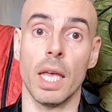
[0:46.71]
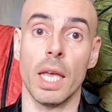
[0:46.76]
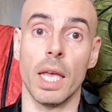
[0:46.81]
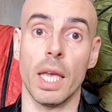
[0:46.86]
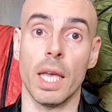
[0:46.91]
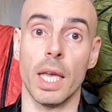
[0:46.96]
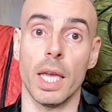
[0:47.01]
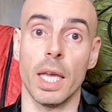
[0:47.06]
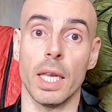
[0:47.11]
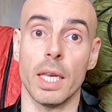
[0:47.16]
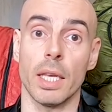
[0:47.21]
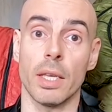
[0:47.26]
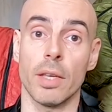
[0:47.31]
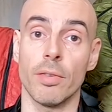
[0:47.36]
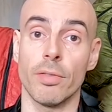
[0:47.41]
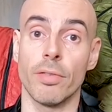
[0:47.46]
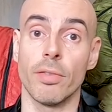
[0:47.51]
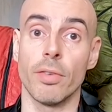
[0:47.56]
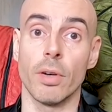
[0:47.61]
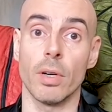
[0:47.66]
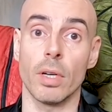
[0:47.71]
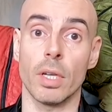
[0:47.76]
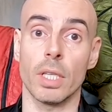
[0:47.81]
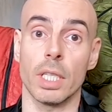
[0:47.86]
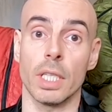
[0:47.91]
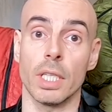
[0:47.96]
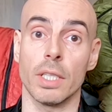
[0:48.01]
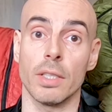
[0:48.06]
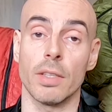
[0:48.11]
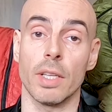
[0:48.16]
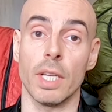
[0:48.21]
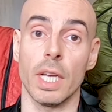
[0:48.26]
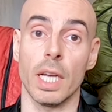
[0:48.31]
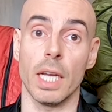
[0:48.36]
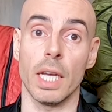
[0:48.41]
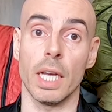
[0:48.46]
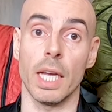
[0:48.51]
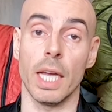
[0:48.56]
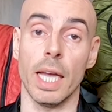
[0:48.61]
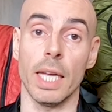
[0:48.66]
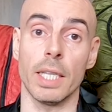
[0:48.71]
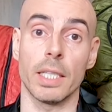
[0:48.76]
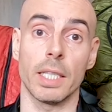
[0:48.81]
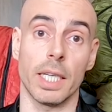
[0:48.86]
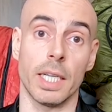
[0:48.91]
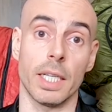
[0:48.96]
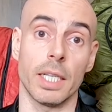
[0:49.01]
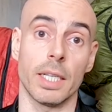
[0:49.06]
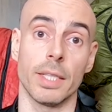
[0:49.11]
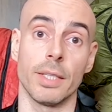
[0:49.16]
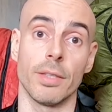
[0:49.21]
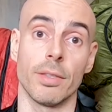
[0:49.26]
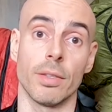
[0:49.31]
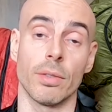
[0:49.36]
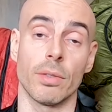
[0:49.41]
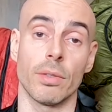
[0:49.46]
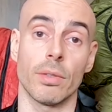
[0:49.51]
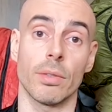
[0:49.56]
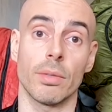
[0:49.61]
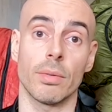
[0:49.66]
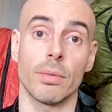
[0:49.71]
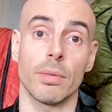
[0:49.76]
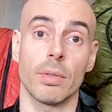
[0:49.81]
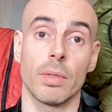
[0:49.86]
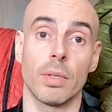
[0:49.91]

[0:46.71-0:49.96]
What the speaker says: And the fourth is ethical reasons.